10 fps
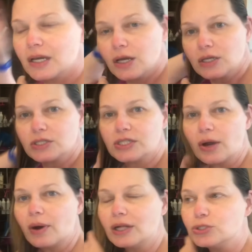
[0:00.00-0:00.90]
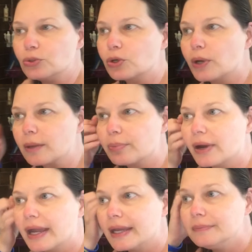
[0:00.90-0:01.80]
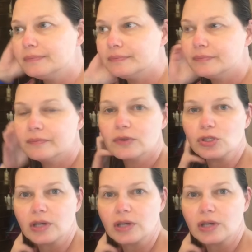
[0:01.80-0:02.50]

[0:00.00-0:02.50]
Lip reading: So I'll do a quick braid. You